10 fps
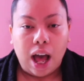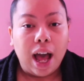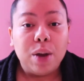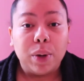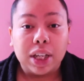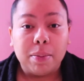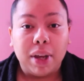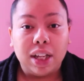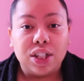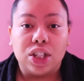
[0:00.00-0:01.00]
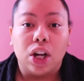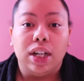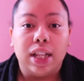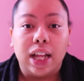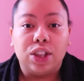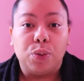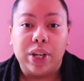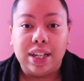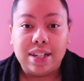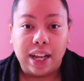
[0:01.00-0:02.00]
I recommend starting that
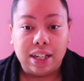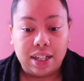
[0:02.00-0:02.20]
3-day